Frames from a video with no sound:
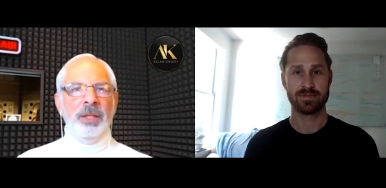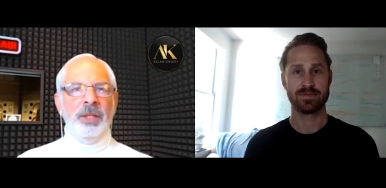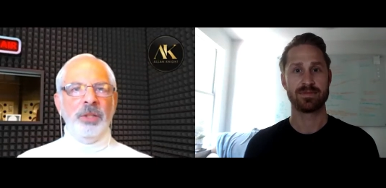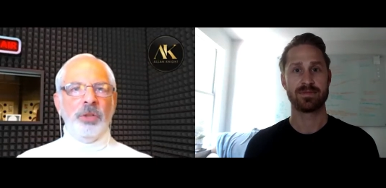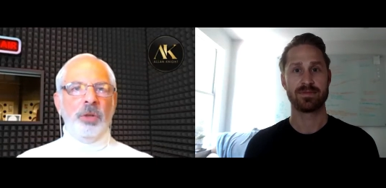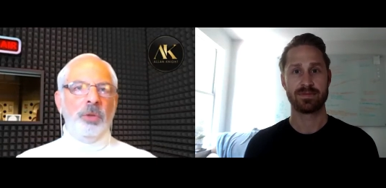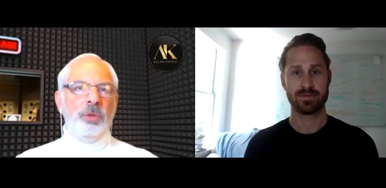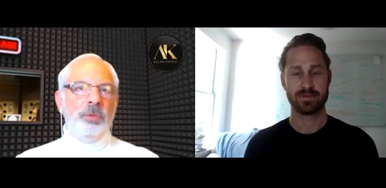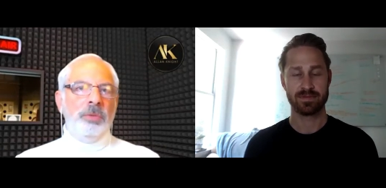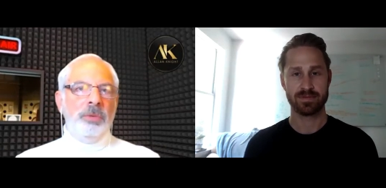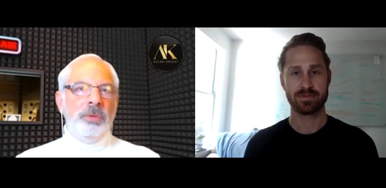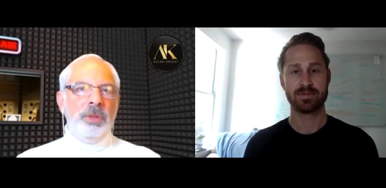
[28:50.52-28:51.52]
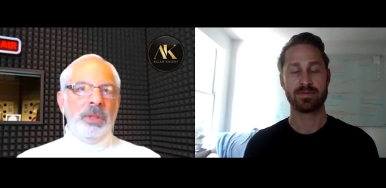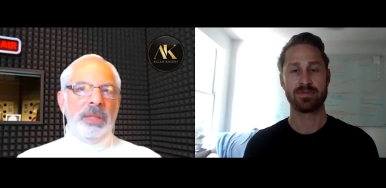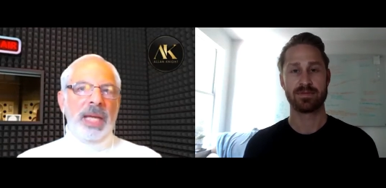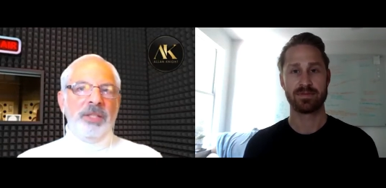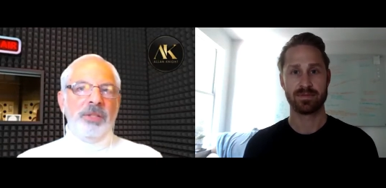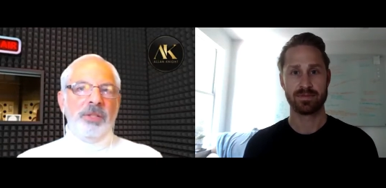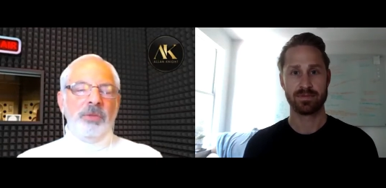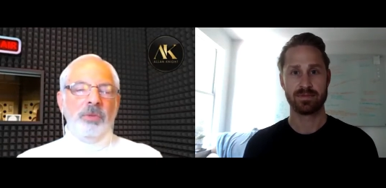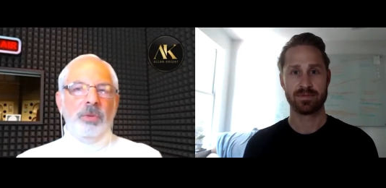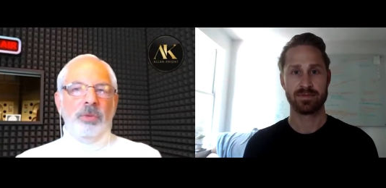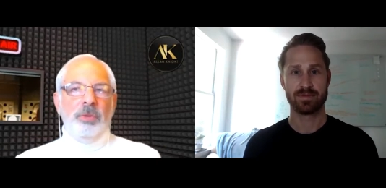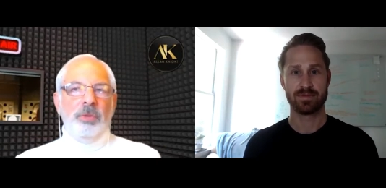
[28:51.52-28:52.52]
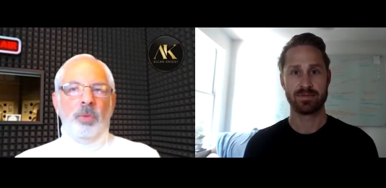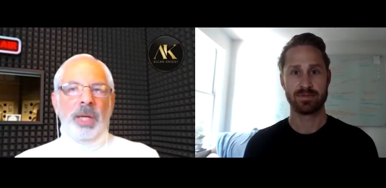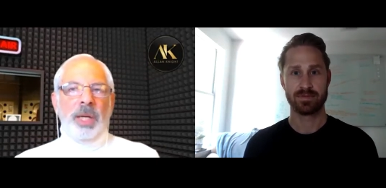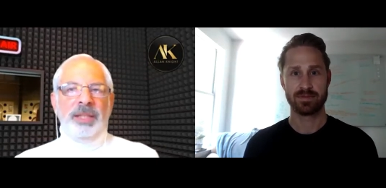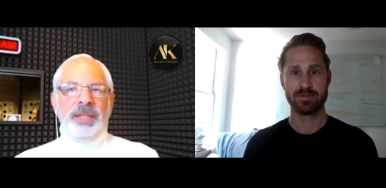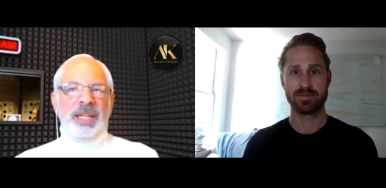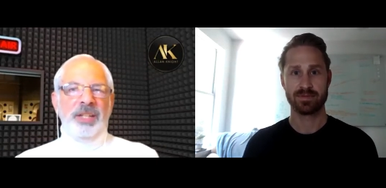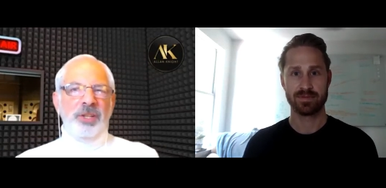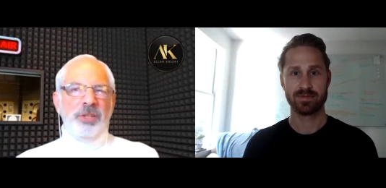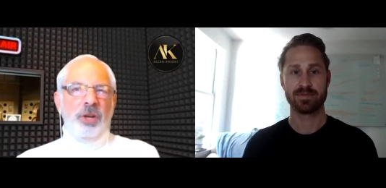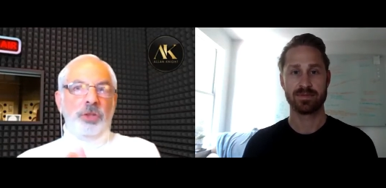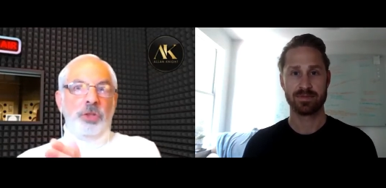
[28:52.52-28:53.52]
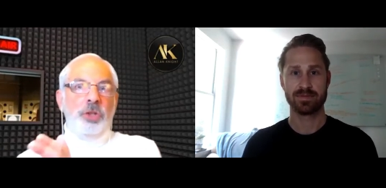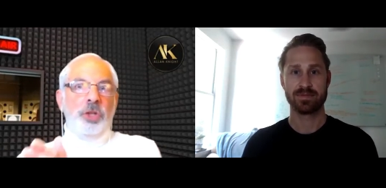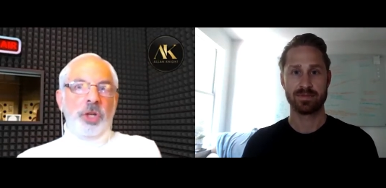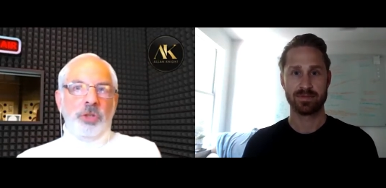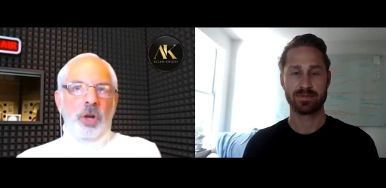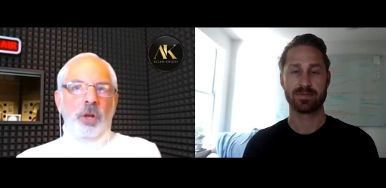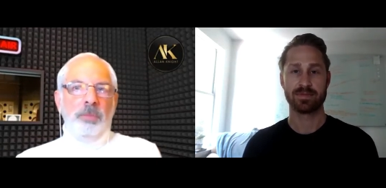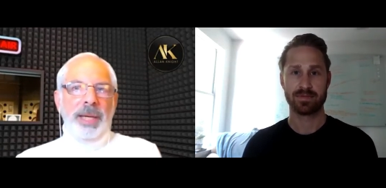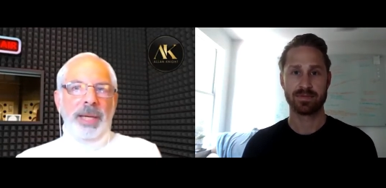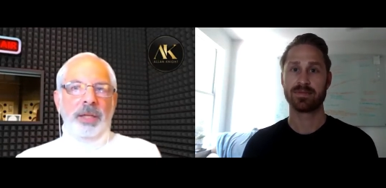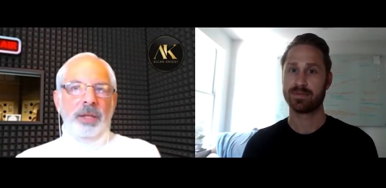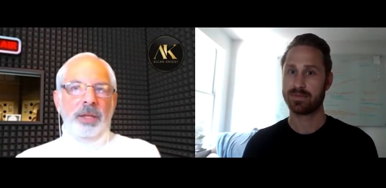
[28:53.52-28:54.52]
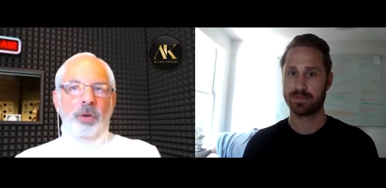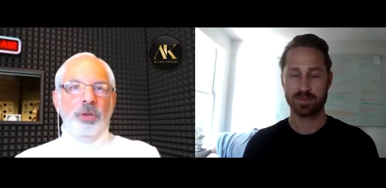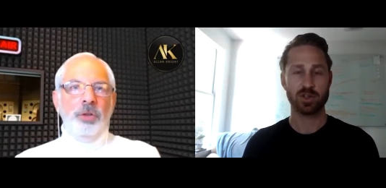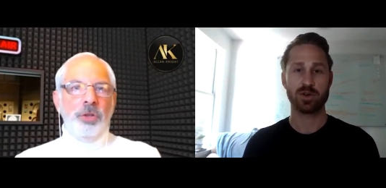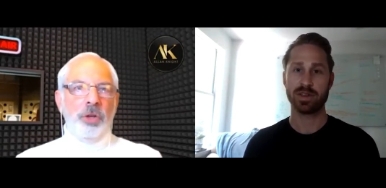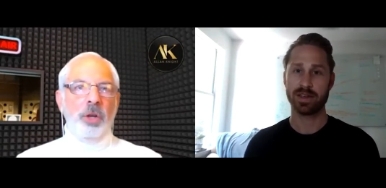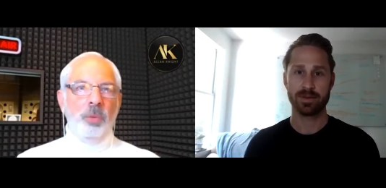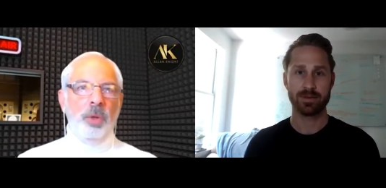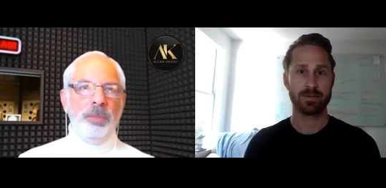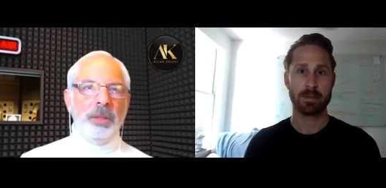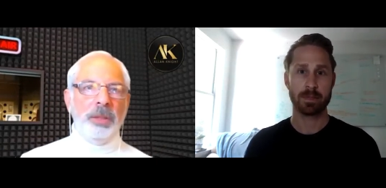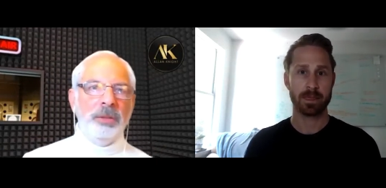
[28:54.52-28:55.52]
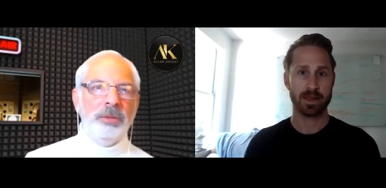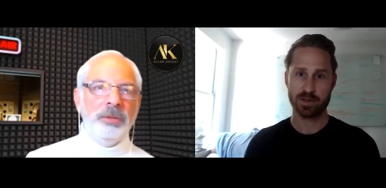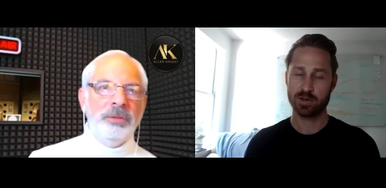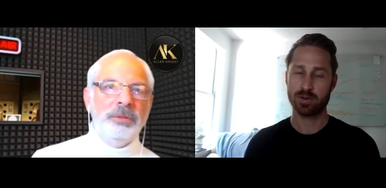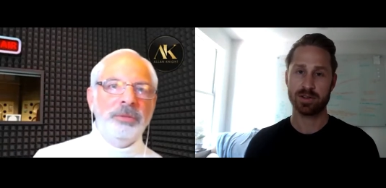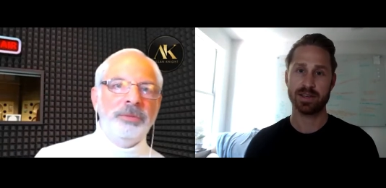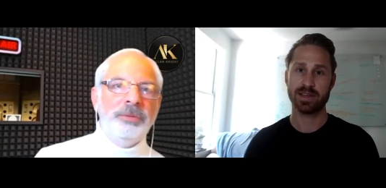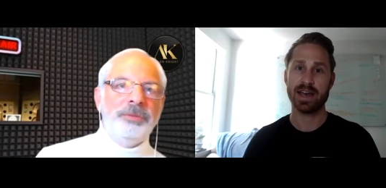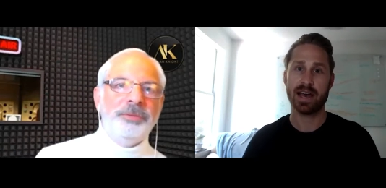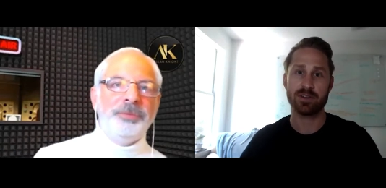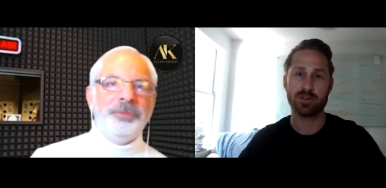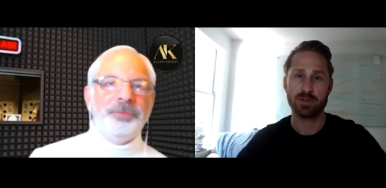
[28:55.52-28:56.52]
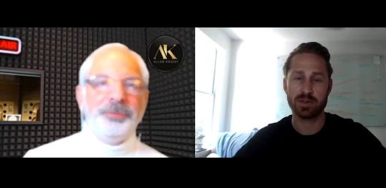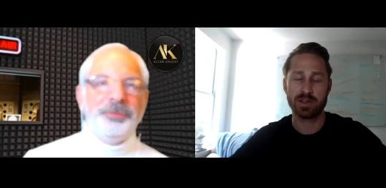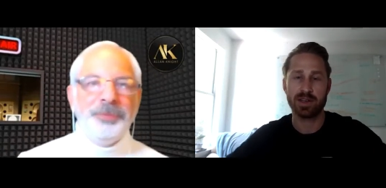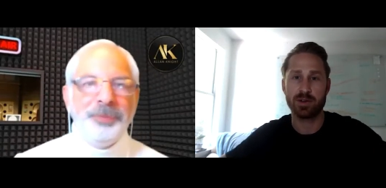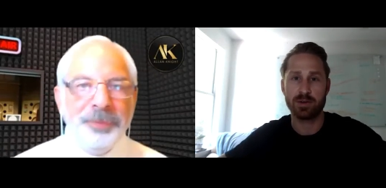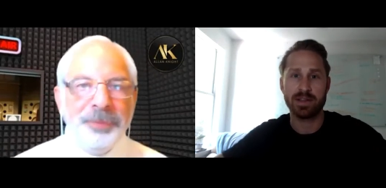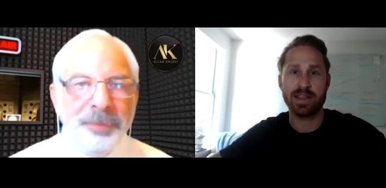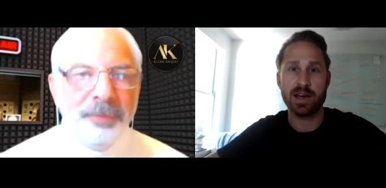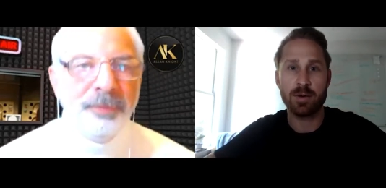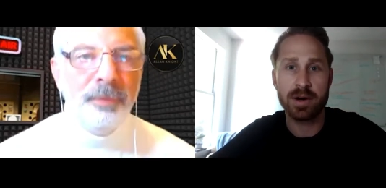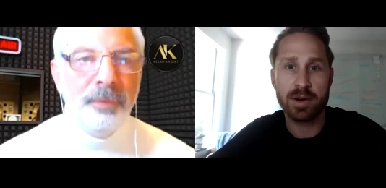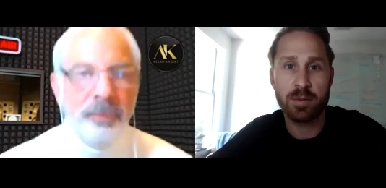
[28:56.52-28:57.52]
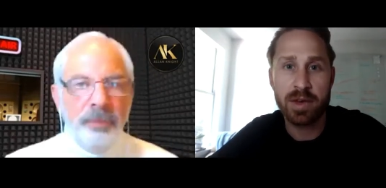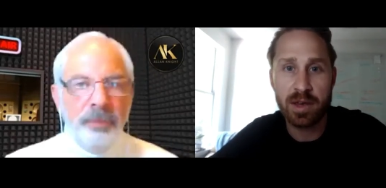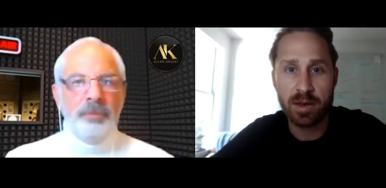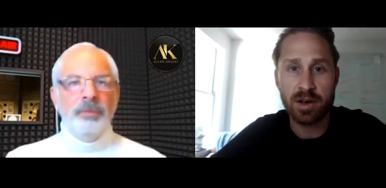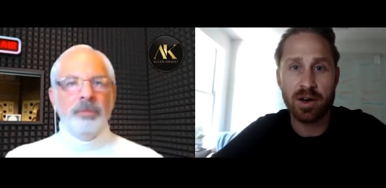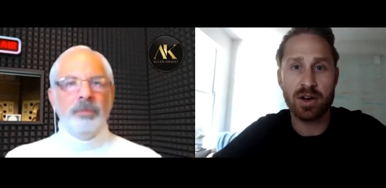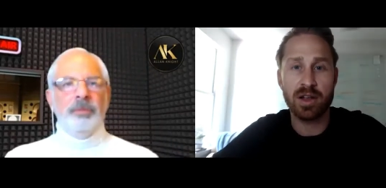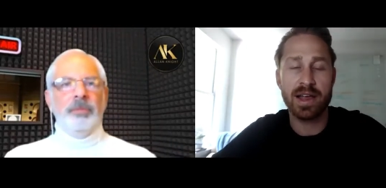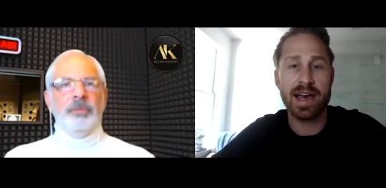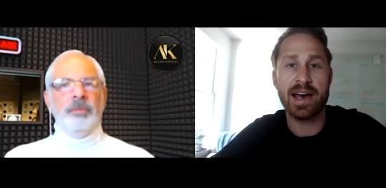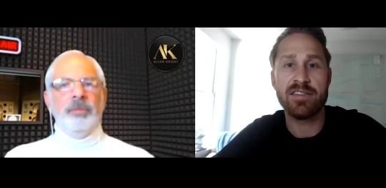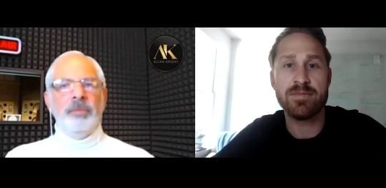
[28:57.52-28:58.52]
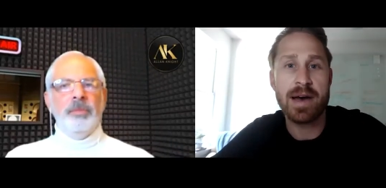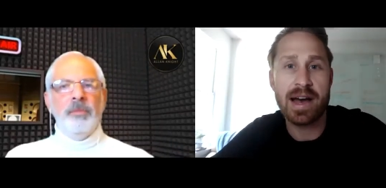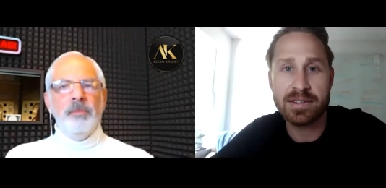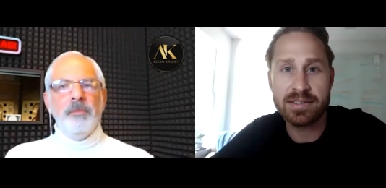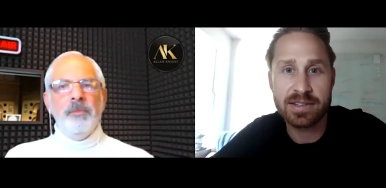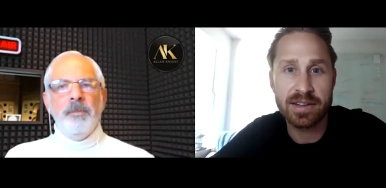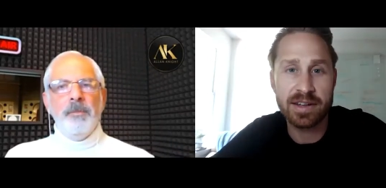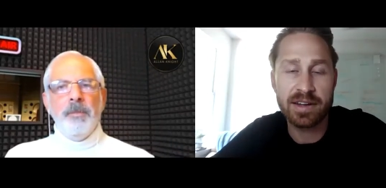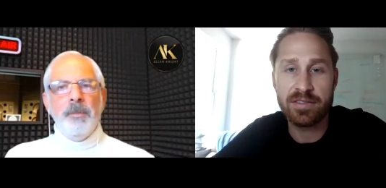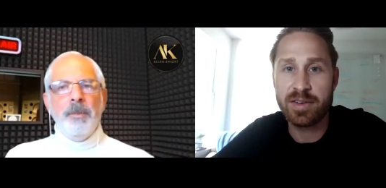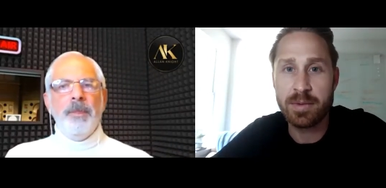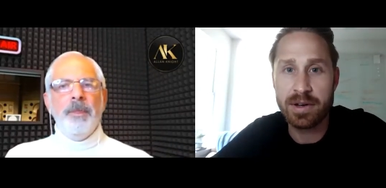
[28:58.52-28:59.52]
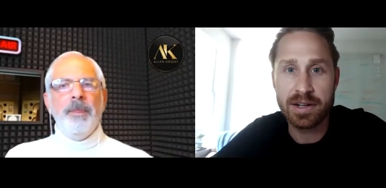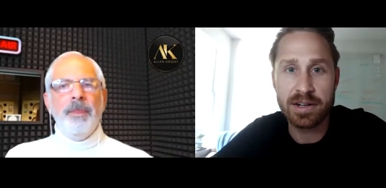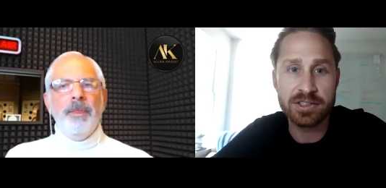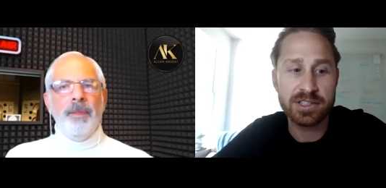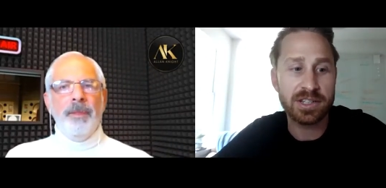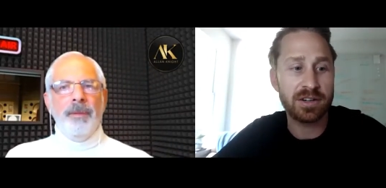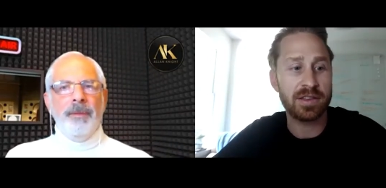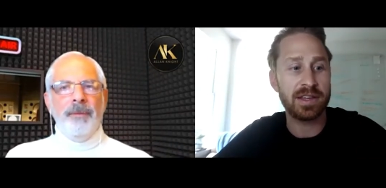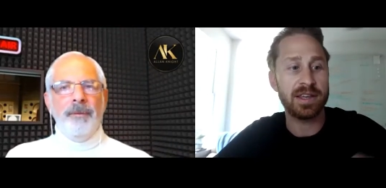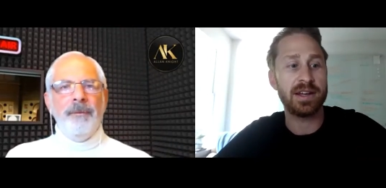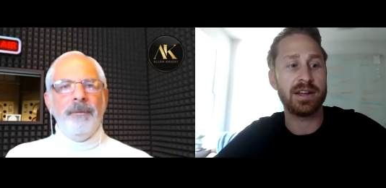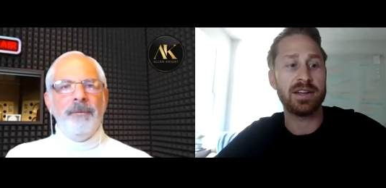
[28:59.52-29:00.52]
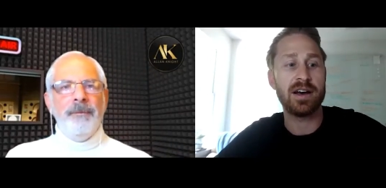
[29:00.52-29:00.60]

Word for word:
Speaker 1: So that's what I think is it's not just all men or just totally. all women.
Speaker 2: Totally. Yeah, I totally agree that we we all have masculine and feminine energy or the yin and